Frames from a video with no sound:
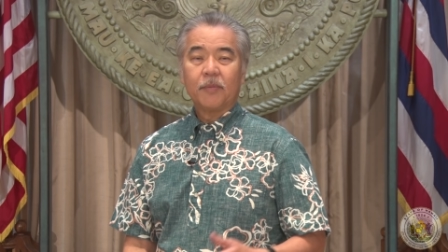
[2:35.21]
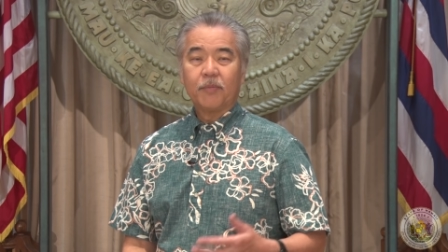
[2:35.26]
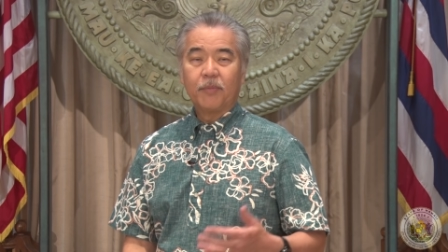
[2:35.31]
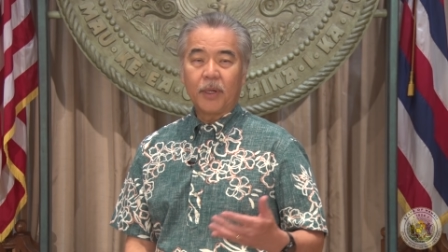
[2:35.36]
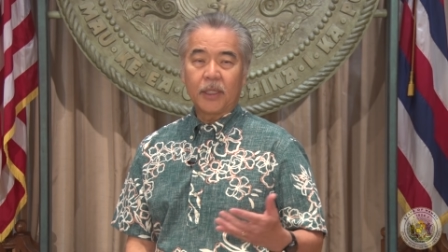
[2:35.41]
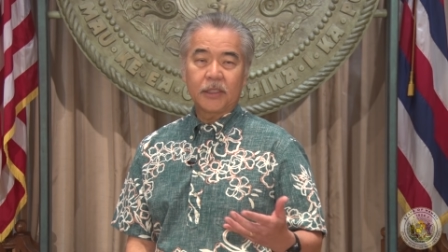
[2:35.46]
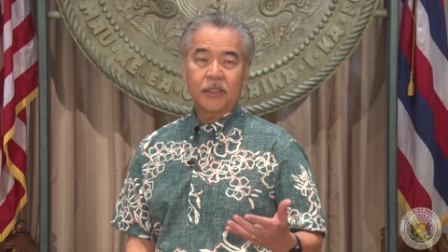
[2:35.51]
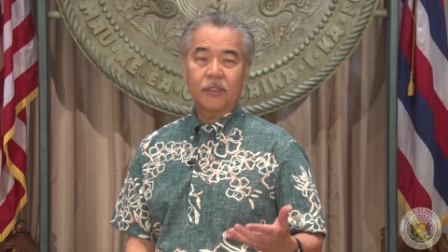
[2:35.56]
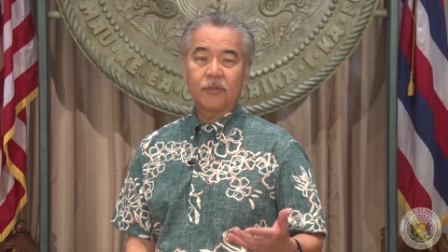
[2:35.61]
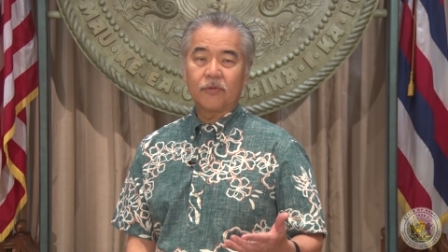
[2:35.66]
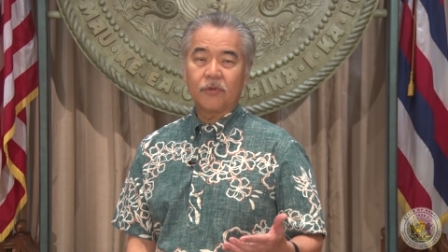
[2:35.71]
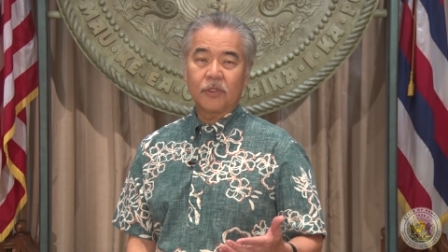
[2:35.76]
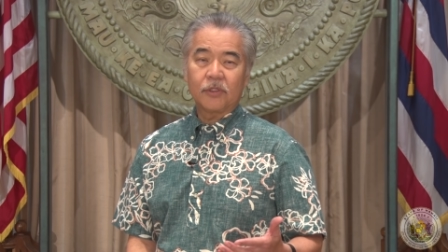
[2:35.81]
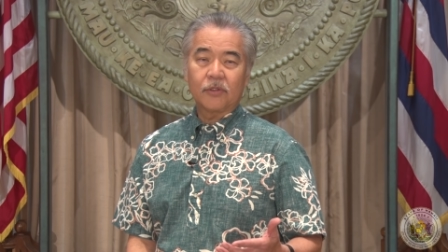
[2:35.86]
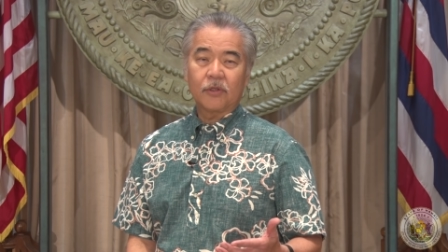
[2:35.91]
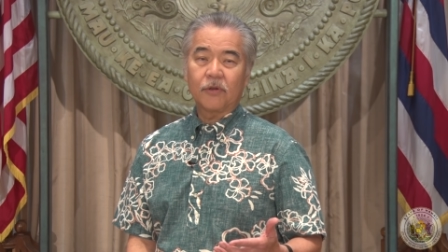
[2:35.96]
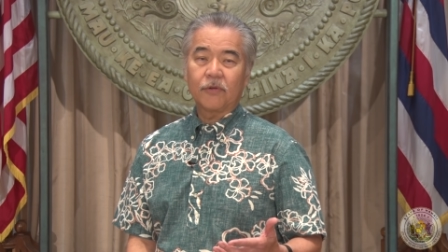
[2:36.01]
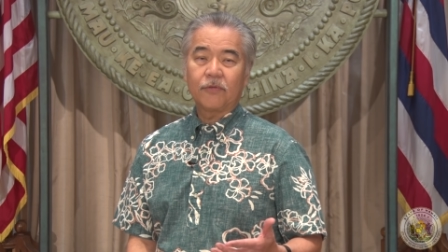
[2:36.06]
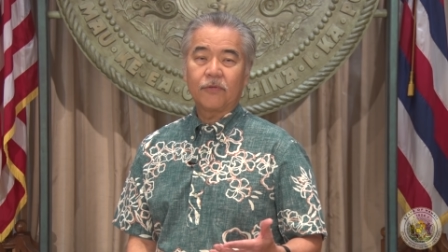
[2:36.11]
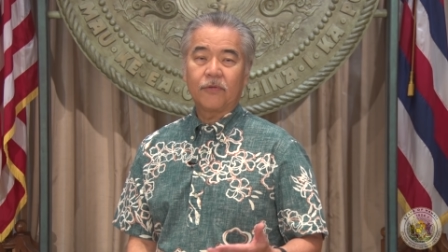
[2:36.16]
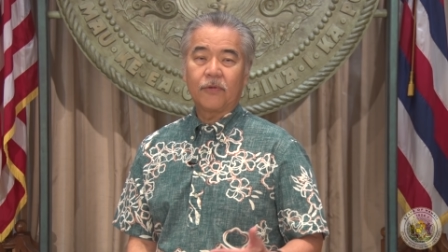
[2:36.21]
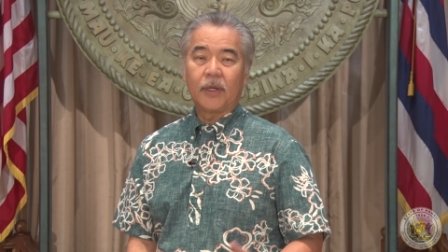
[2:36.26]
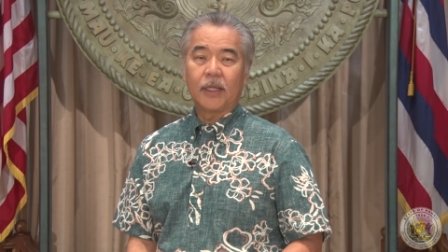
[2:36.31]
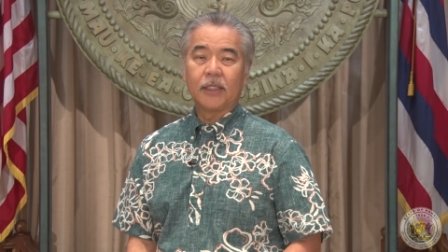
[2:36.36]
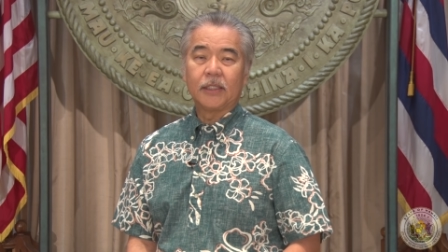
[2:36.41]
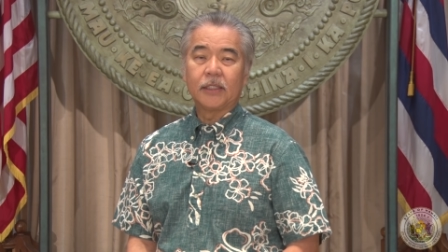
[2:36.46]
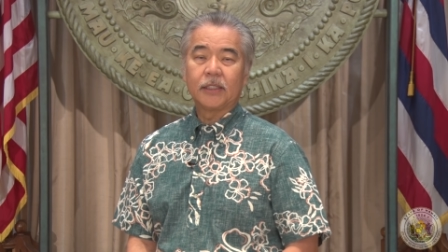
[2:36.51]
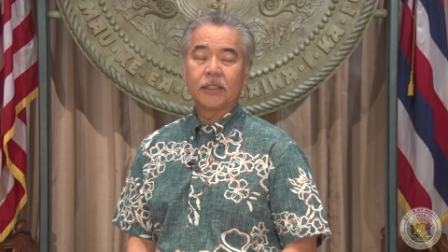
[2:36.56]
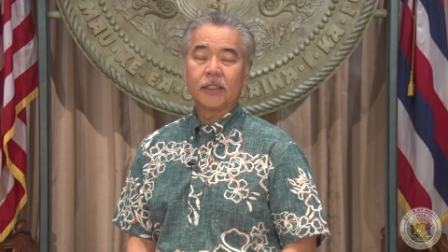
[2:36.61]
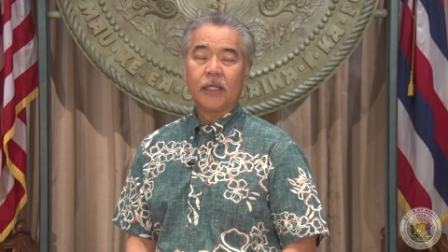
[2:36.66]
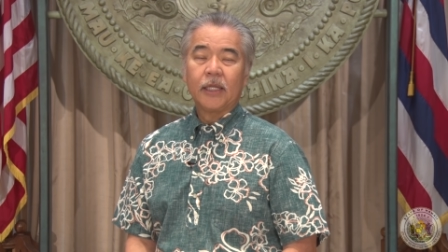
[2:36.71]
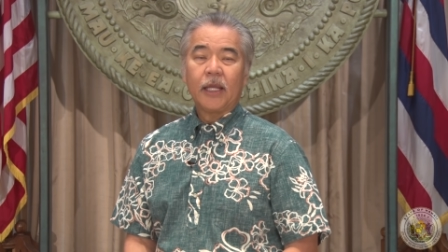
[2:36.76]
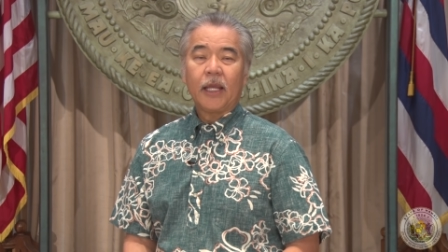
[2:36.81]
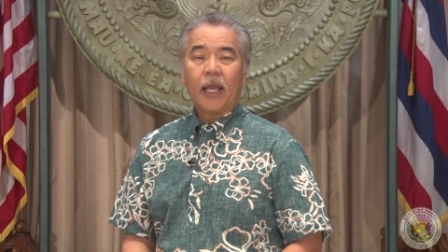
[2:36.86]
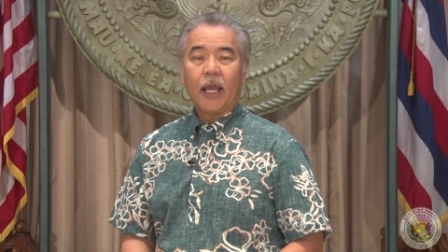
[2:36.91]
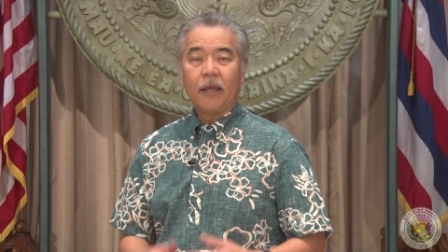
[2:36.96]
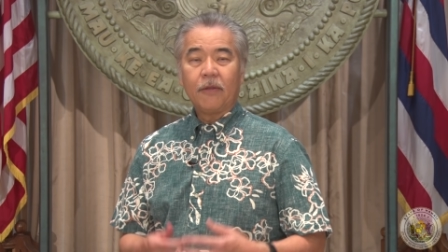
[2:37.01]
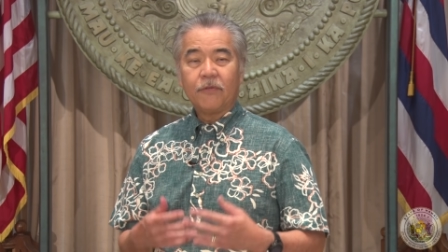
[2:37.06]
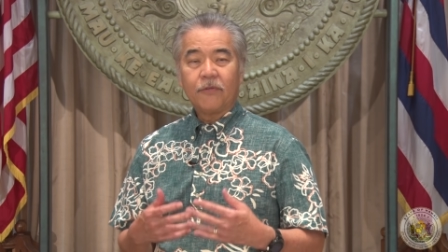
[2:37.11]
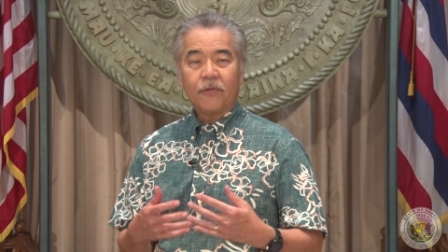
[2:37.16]
budget reserve funds,
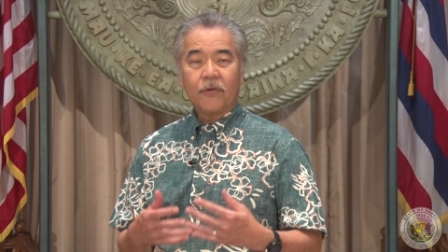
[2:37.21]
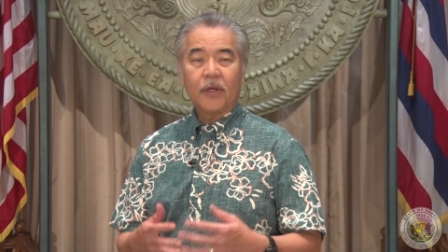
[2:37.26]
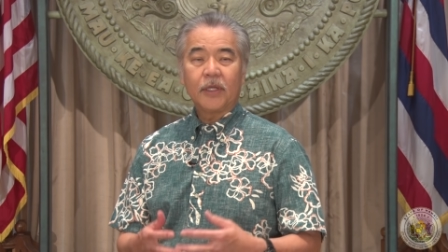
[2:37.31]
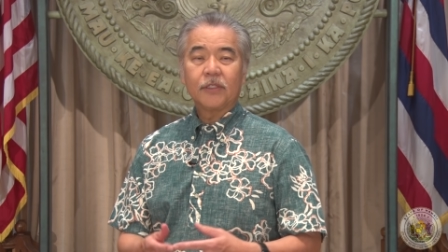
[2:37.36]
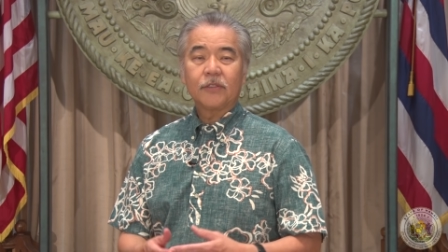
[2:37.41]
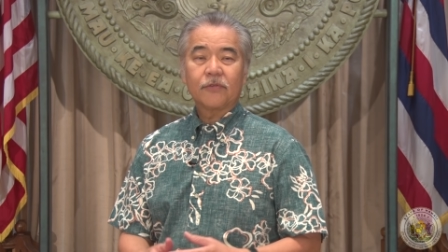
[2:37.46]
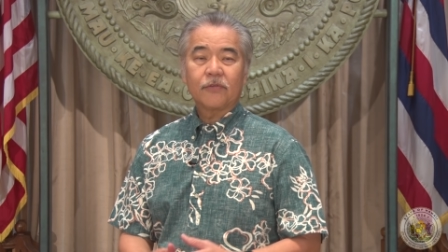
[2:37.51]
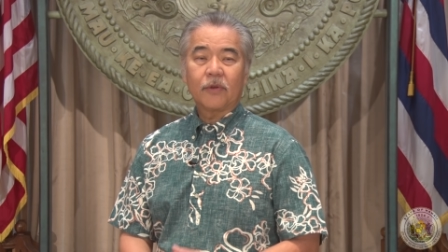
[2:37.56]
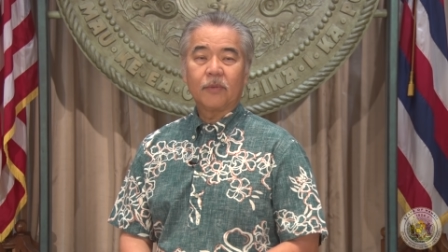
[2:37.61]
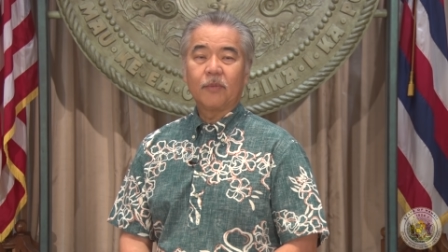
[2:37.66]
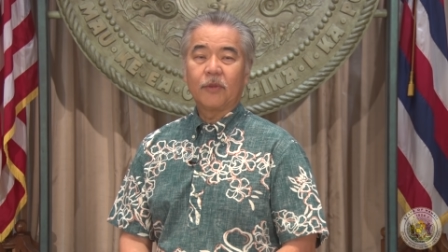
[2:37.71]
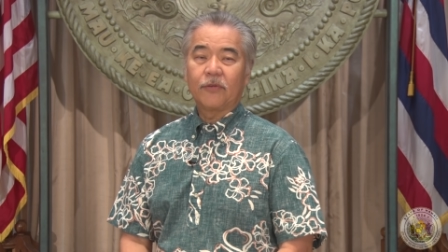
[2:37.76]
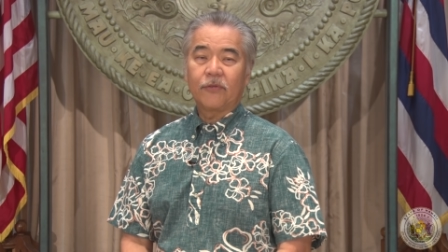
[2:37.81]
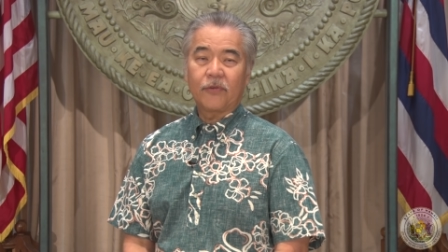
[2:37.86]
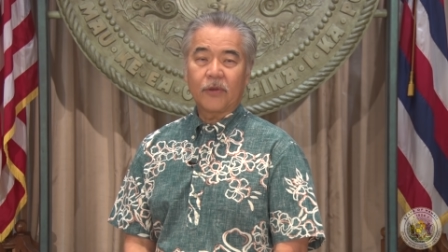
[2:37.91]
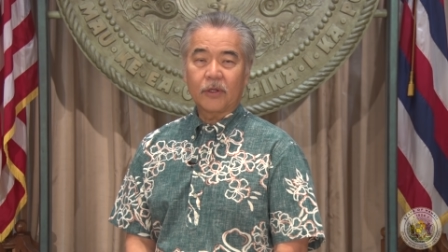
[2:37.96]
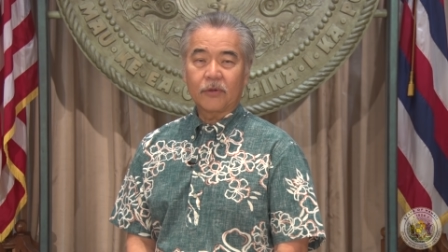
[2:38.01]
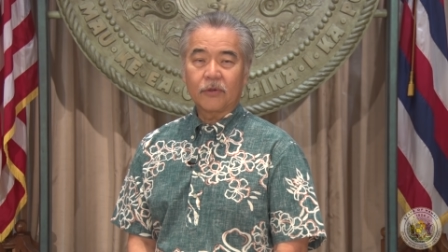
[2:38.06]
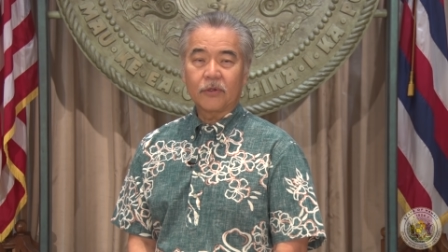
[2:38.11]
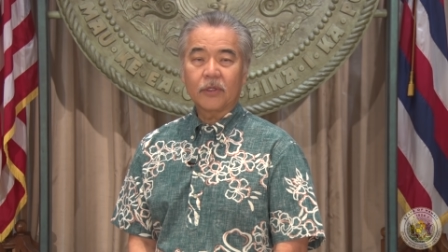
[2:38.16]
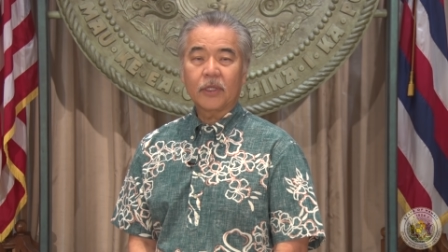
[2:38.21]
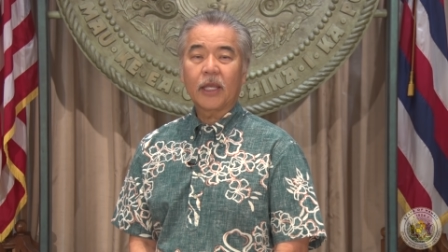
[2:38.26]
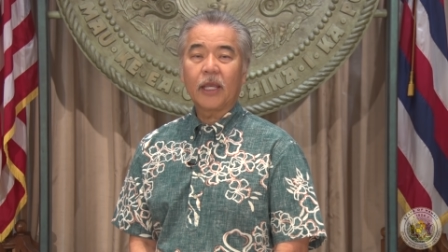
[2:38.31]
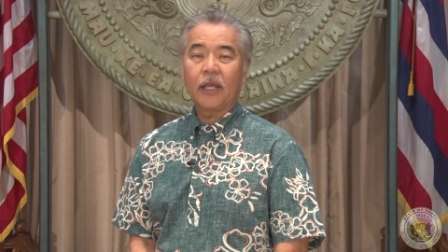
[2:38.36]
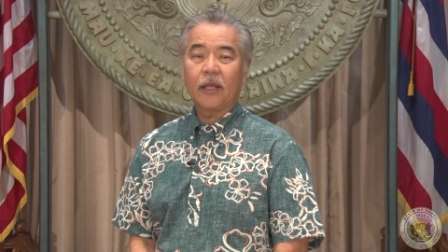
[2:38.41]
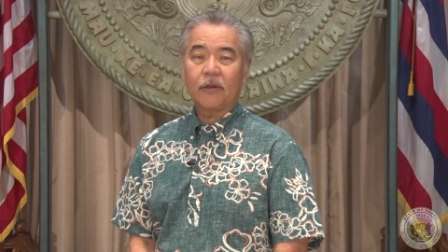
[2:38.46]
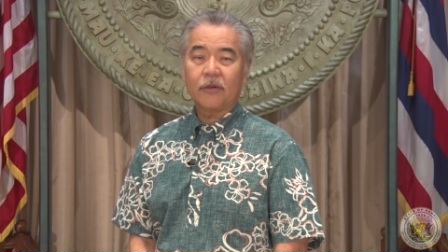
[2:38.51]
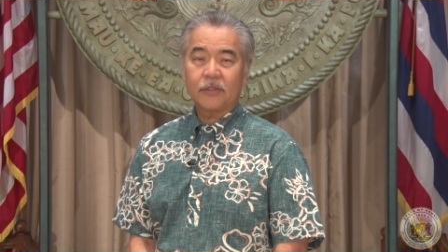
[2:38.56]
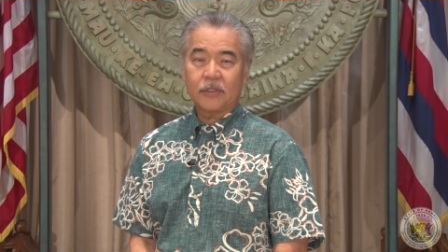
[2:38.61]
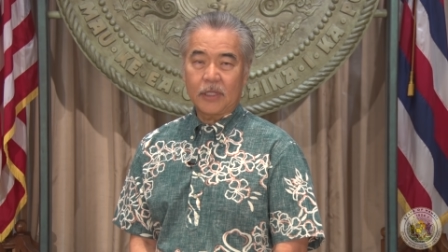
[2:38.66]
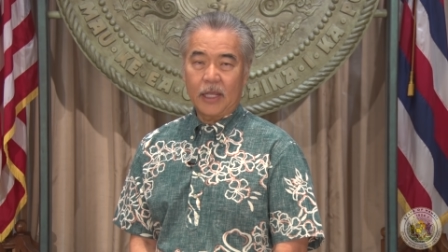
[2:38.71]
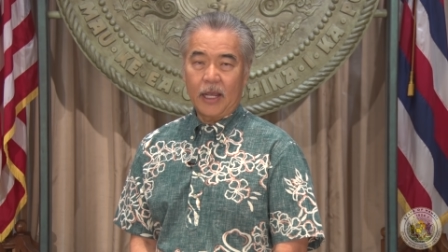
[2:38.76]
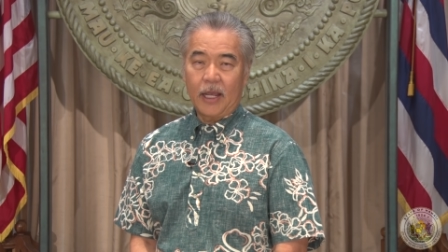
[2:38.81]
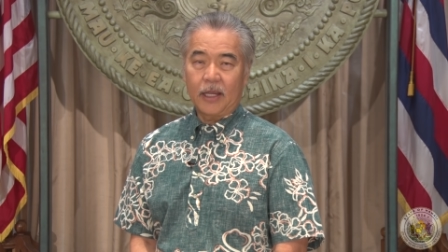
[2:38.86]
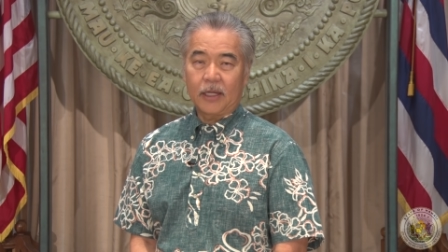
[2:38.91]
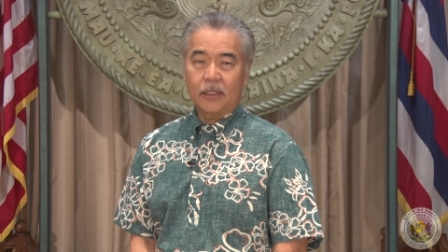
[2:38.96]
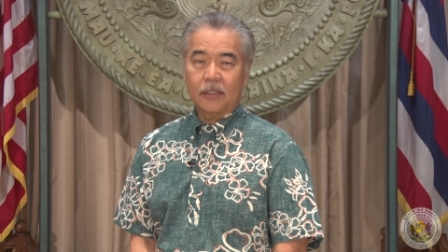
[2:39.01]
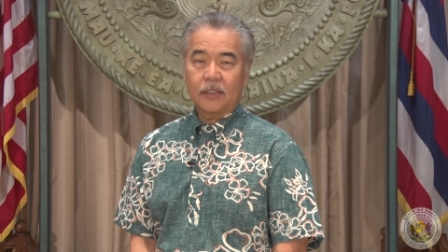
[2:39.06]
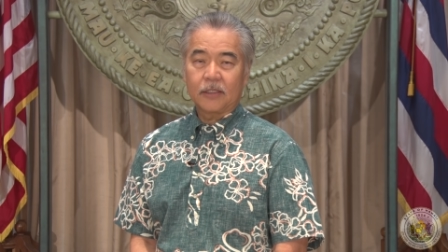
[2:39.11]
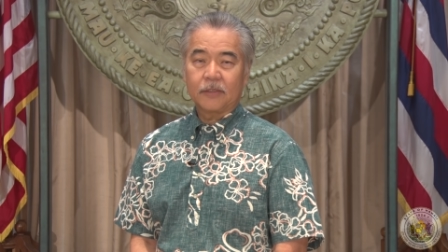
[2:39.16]
and funds from the Federal CARES
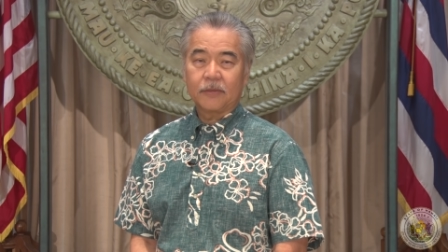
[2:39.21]
Act.